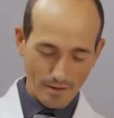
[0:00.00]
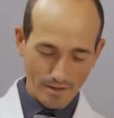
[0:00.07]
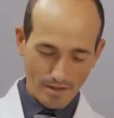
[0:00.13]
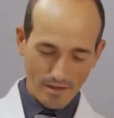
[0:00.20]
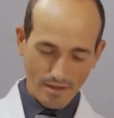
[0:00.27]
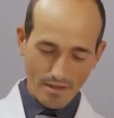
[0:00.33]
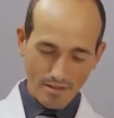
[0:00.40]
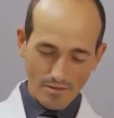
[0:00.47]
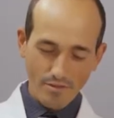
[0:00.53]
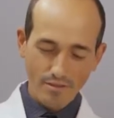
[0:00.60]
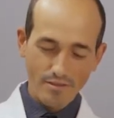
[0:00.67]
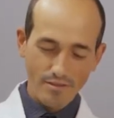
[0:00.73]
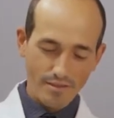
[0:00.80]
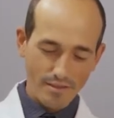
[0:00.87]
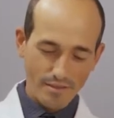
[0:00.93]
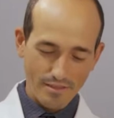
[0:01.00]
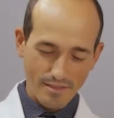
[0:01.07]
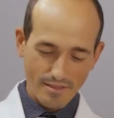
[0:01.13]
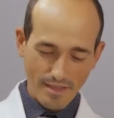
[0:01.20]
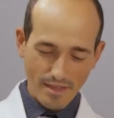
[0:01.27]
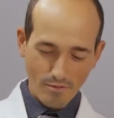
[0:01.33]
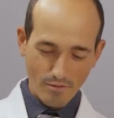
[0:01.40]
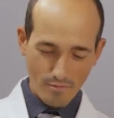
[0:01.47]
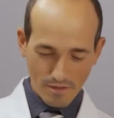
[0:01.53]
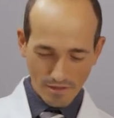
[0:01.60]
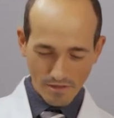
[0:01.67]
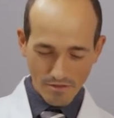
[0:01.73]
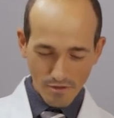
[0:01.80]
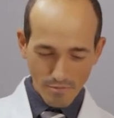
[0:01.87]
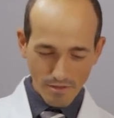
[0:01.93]
So why not call today and take
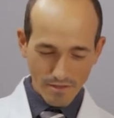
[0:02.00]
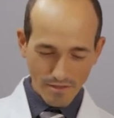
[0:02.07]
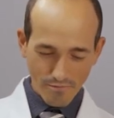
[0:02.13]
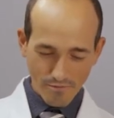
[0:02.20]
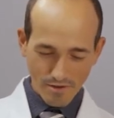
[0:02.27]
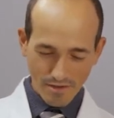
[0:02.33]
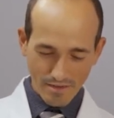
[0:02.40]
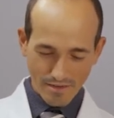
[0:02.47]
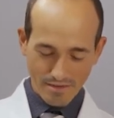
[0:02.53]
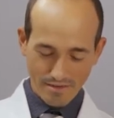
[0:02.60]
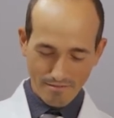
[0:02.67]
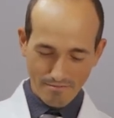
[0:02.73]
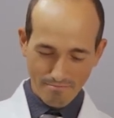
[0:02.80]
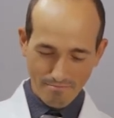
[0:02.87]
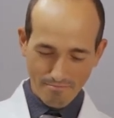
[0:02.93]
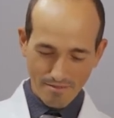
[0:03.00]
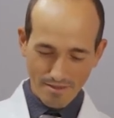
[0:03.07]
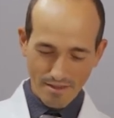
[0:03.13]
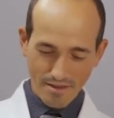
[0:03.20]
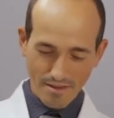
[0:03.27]
advantage of our free screening offer?